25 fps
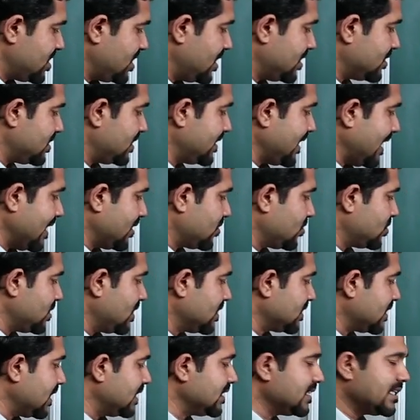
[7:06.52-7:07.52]
here, the
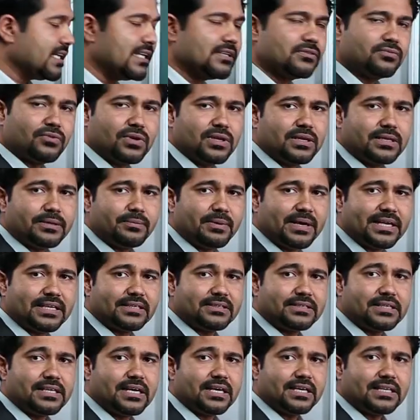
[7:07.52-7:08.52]
nitrogen content will
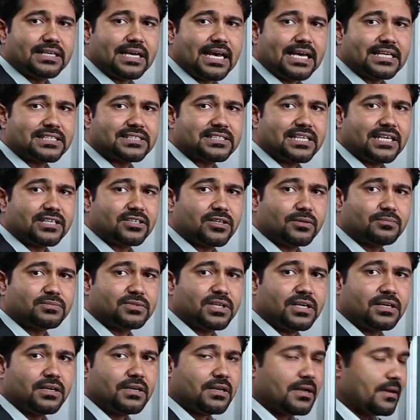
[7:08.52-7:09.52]
remain here as that of
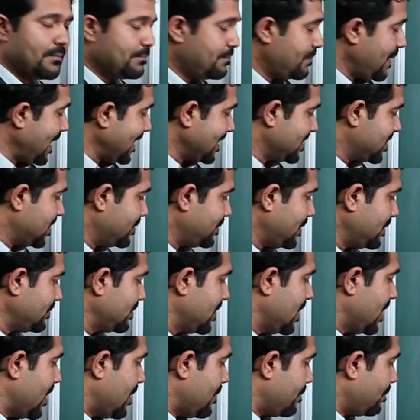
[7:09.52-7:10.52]
the maximum,
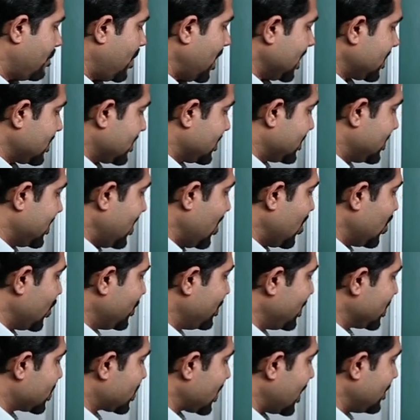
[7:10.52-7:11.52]
but there
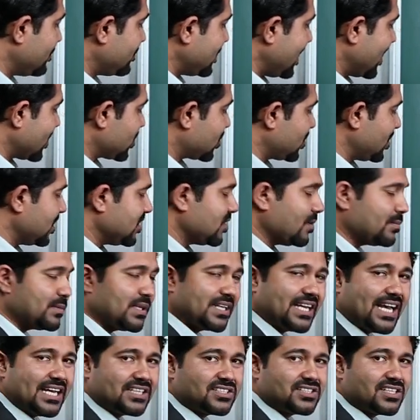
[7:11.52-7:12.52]
will be some exchange of
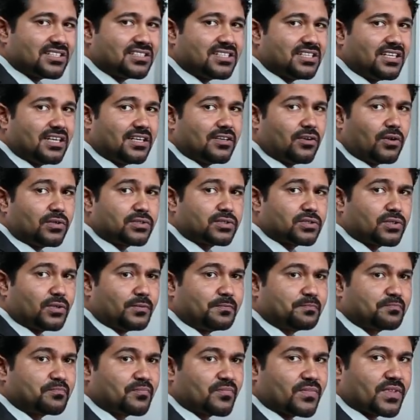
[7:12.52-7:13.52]
the gases here
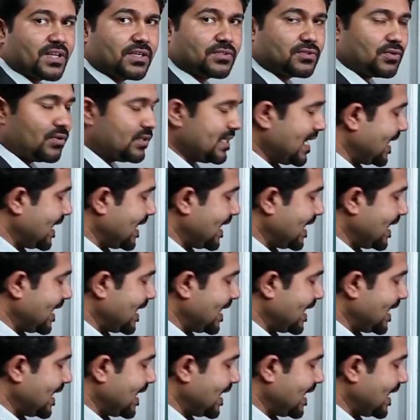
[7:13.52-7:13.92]
also, so